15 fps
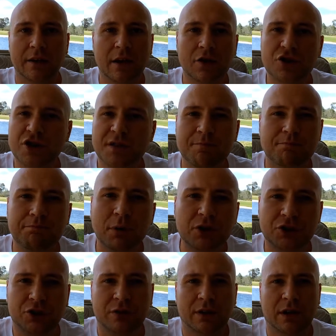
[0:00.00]
They're just
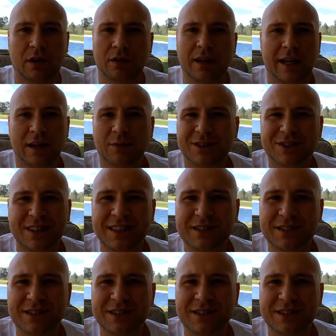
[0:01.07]
butchering our language.